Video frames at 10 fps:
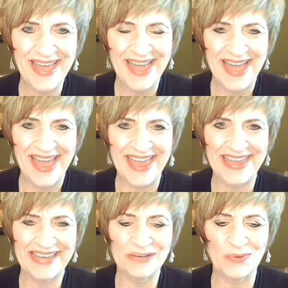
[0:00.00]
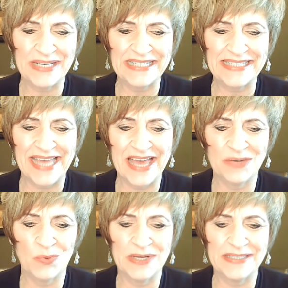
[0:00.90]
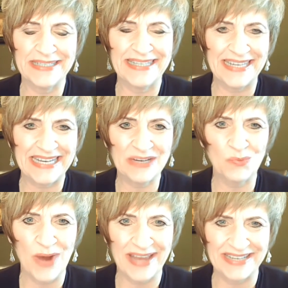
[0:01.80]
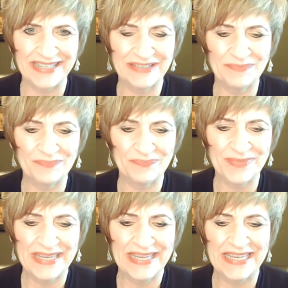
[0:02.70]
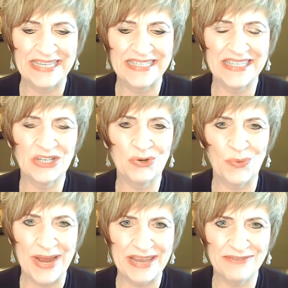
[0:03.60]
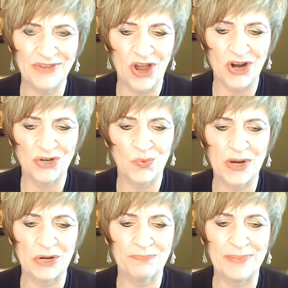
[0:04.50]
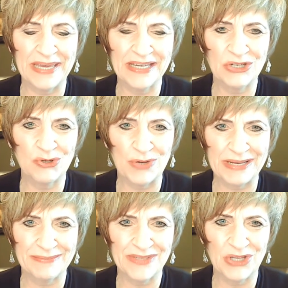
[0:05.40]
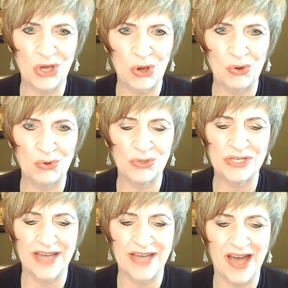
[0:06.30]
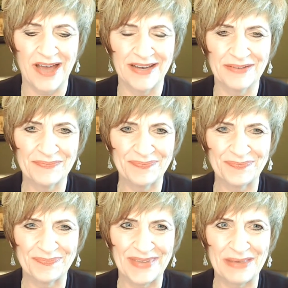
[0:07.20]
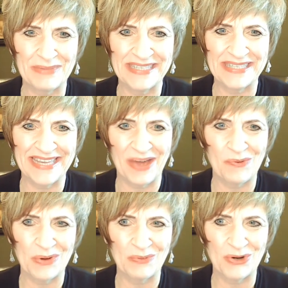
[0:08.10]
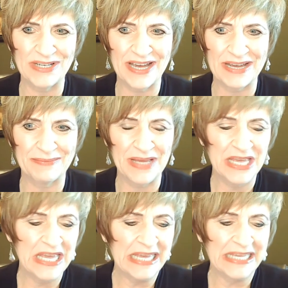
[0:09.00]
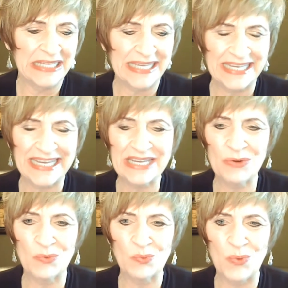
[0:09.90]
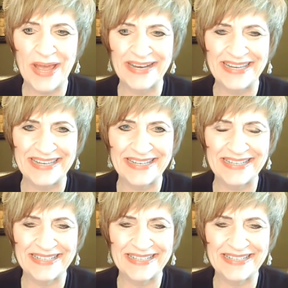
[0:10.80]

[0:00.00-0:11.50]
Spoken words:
And what he said was, getting ready is the graveyard where big dreams go to die. Let me say that one more time. Getting ready